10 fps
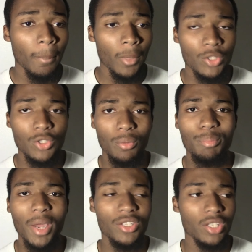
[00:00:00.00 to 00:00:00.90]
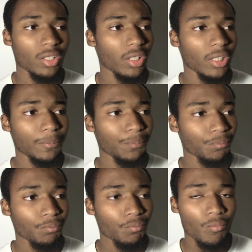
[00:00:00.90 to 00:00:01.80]
And so basically,
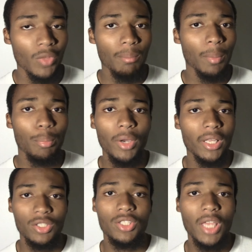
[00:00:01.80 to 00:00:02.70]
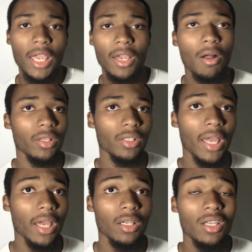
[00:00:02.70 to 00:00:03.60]
my point in saying all of
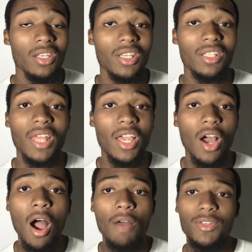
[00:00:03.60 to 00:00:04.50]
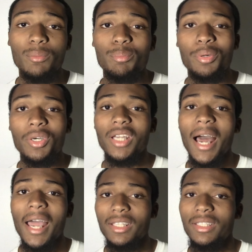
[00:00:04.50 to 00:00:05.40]
that is that they often put
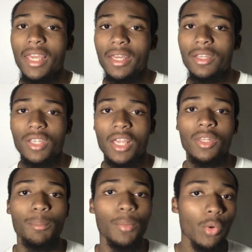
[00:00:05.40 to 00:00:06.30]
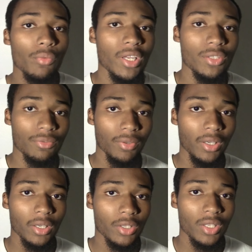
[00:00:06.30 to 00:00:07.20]
ideas in the movies
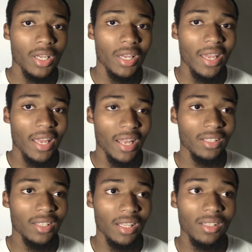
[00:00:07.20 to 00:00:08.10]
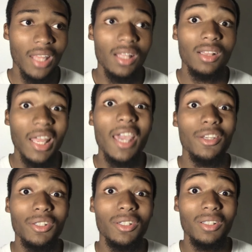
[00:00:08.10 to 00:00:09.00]
first and then they
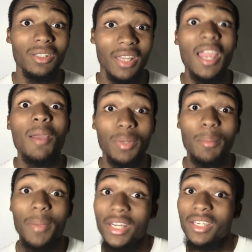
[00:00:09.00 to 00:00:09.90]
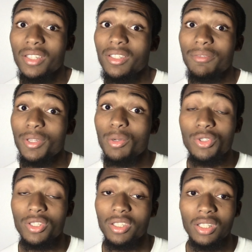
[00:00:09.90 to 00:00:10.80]
later implement it in the
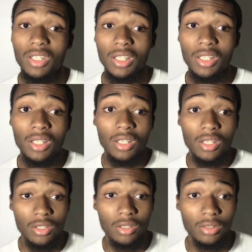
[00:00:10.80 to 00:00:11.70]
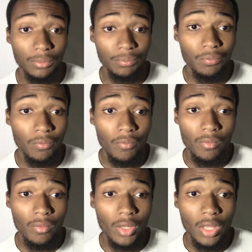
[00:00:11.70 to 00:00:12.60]
future. So,
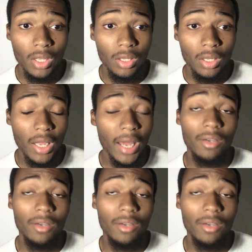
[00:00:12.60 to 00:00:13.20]
I